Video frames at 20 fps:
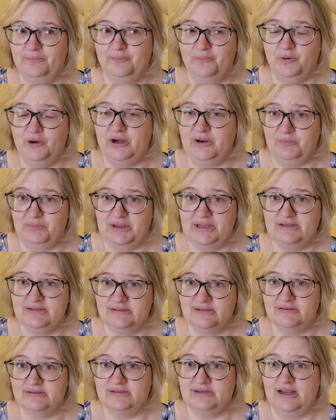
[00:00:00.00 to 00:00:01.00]
putting
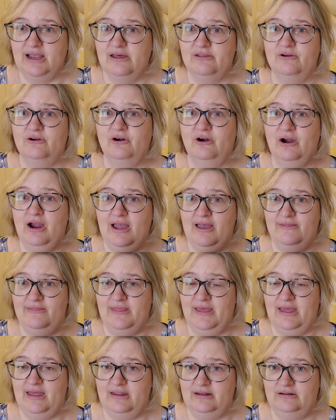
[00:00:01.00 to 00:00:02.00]
pieces together and
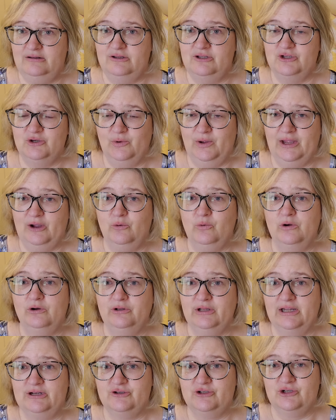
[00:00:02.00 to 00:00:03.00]
then doing
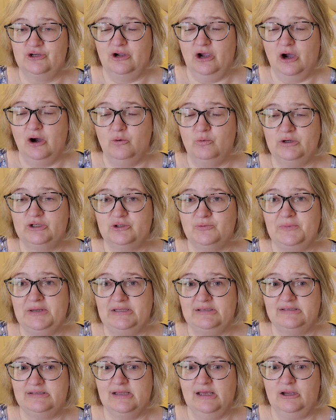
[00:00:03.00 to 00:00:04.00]
quilt as you go, which
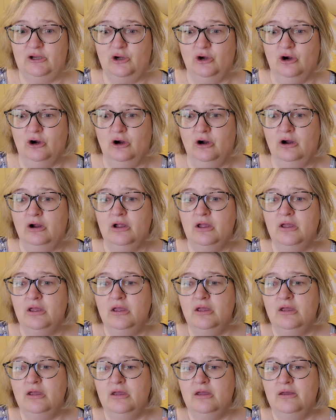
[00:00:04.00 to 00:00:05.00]
means that you're
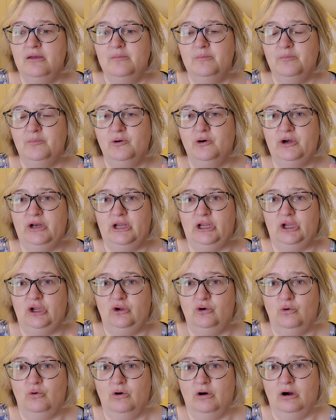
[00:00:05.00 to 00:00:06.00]
putting
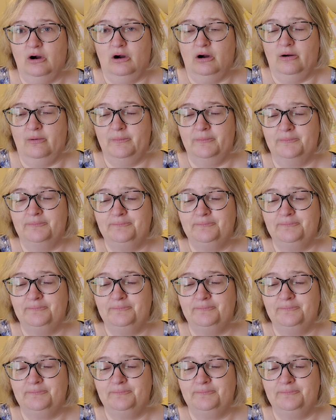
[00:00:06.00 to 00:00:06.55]
your